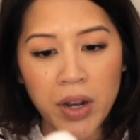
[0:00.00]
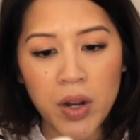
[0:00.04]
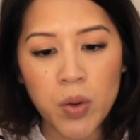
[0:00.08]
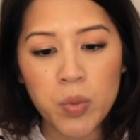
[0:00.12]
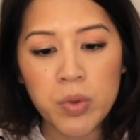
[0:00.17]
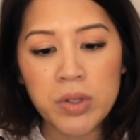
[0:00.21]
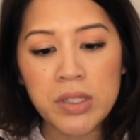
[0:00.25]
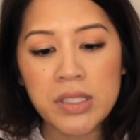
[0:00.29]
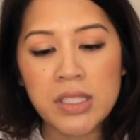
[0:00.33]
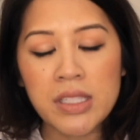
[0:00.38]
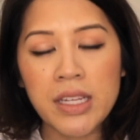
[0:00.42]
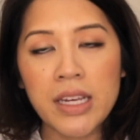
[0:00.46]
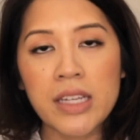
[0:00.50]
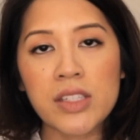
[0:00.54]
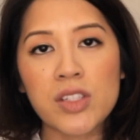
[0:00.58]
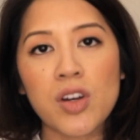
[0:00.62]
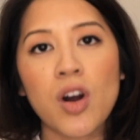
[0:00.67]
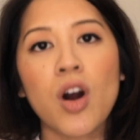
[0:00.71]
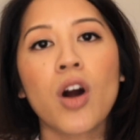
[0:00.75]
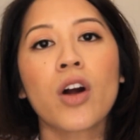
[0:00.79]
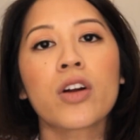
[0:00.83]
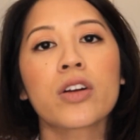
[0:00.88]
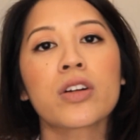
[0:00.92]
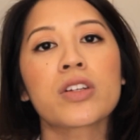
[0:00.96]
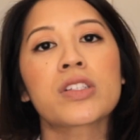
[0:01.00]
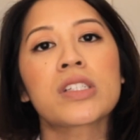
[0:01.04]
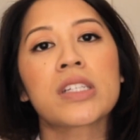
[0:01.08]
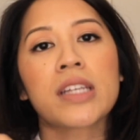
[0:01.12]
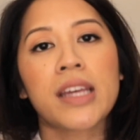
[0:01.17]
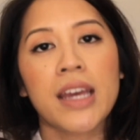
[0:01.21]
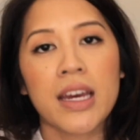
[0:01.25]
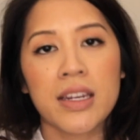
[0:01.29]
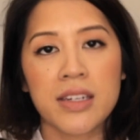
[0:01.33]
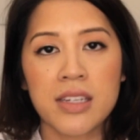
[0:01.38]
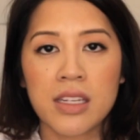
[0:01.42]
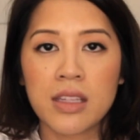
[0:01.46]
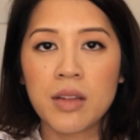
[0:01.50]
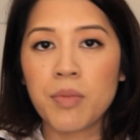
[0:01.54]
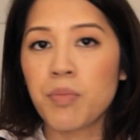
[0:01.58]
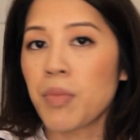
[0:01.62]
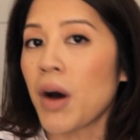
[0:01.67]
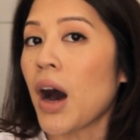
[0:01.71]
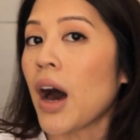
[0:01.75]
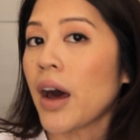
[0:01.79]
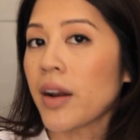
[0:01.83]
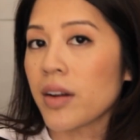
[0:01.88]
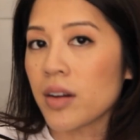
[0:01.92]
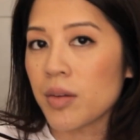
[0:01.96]
but I will say it's harder to get to the
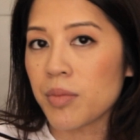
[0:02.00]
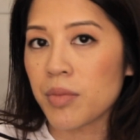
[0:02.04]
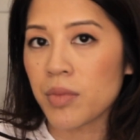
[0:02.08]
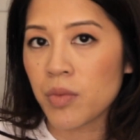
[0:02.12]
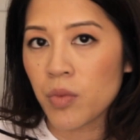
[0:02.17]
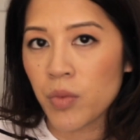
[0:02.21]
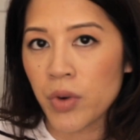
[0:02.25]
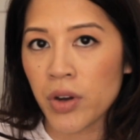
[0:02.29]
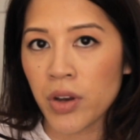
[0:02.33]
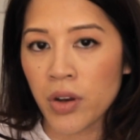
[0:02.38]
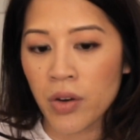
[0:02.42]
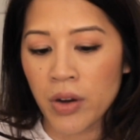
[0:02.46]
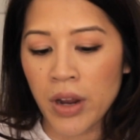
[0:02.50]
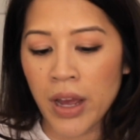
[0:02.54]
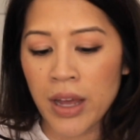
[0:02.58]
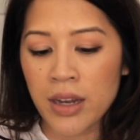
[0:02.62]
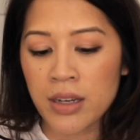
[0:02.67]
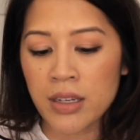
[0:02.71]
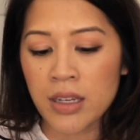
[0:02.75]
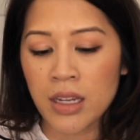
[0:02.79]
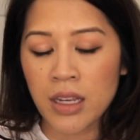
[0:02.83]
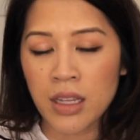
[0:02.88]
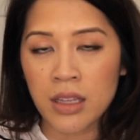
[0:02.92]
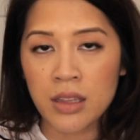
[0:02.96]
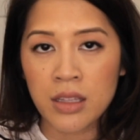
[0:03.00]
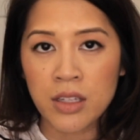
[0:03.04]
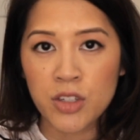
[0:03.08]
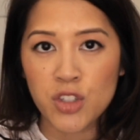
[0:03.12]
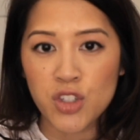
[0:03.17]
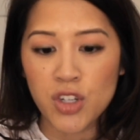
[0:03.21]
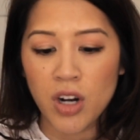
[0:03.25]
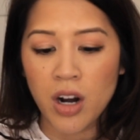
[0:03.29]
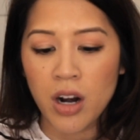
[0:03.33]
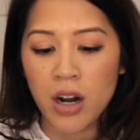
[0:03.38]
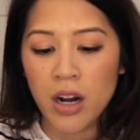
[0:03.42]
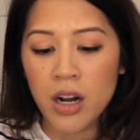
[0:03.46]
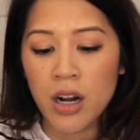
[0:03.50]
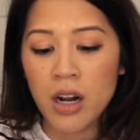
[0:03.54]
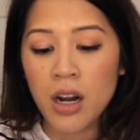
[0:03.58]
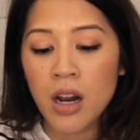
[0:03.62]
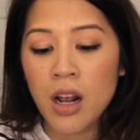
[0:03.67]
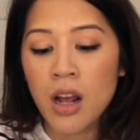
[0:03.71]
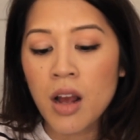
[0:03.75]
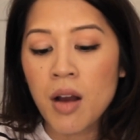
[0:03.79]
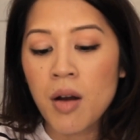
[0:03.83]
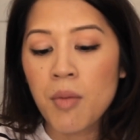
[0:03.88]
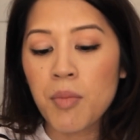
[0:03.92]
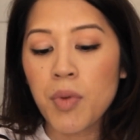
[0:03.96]
bottom when you're ending the jar.
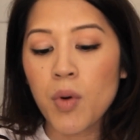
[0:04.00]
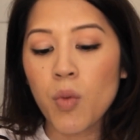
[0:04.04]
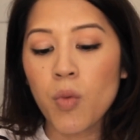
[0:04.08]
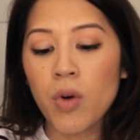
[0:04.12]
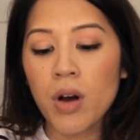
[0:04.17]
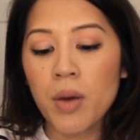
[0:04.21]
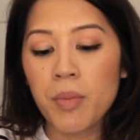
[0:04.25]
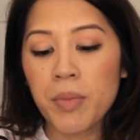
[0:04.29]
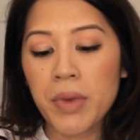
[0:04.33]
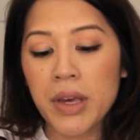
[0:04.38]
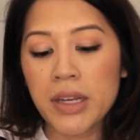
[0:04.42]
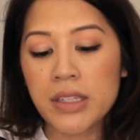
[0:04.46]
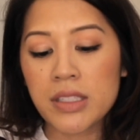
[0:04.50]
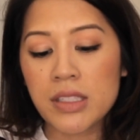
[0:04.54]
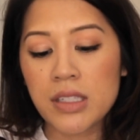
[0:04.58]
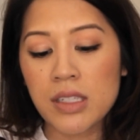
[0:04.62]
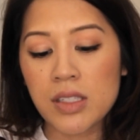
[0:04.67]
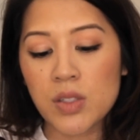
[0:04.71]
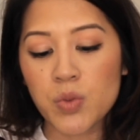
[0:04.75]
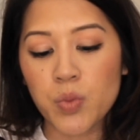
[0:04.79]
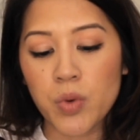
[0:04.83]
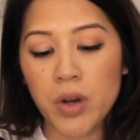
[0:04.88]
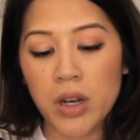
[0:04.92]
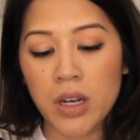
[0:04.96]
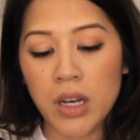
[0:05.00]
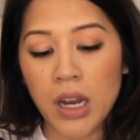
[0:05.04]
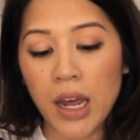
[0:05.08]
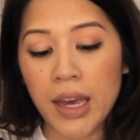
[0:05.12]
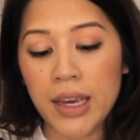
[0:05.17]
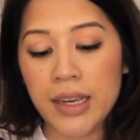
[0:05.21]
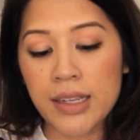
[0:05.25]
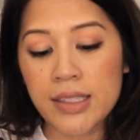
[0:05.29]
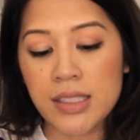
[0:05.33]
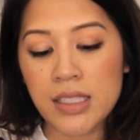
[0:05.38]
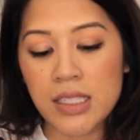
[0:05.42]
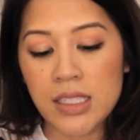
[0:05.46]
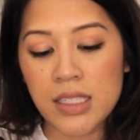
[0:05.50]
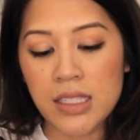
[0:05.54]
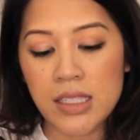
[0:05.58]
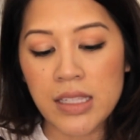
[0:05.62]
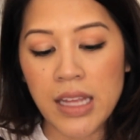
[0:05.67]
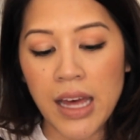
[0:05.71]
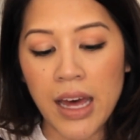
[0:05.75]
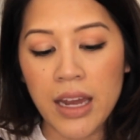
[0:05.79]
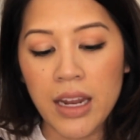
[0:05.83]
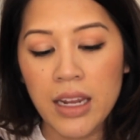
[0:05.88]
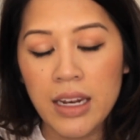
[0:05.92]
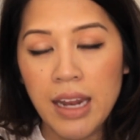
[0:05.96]
But what makes this one nice is
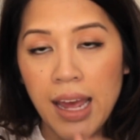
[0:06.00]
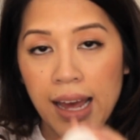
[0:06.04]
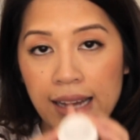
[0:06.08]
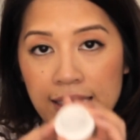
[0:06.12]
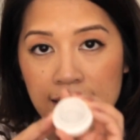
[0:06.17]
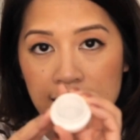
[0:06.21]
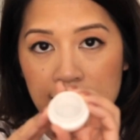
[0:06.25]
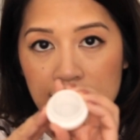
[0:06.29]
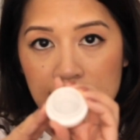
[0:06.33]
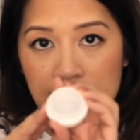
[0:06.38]
that it has